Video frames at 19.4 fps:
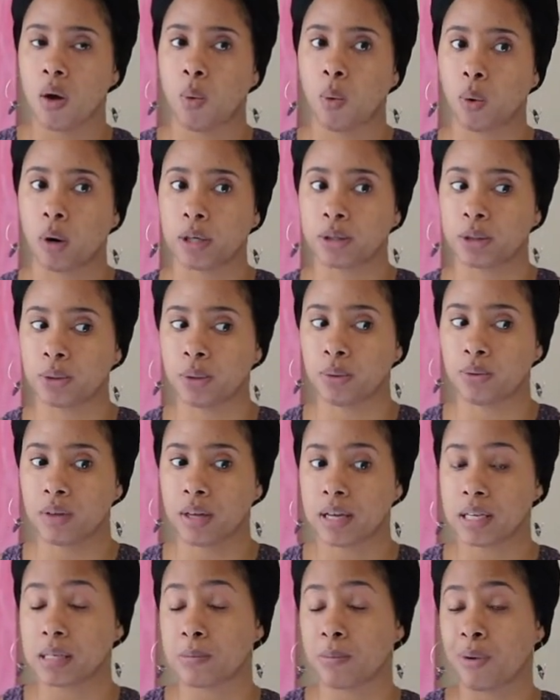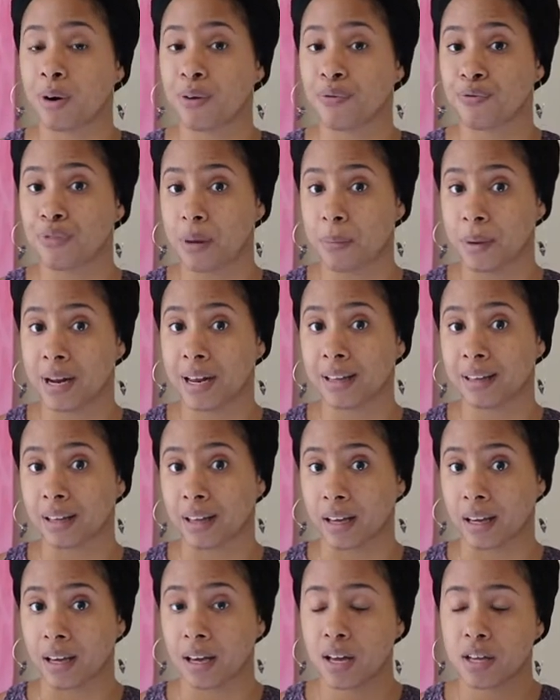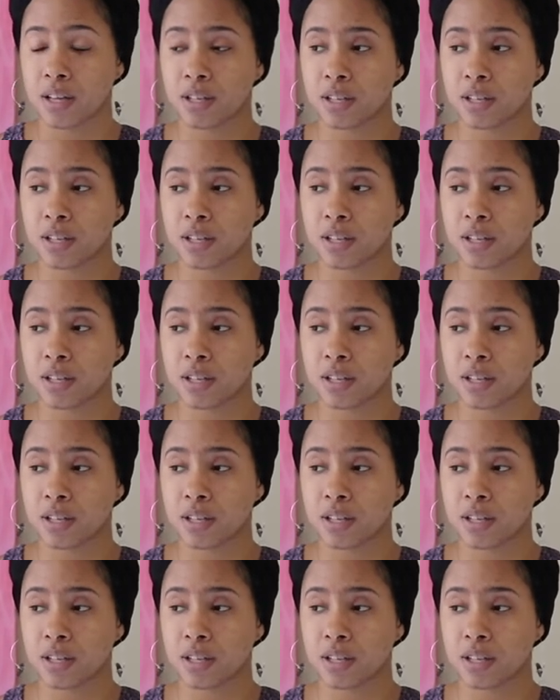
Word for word: or do things more femininely.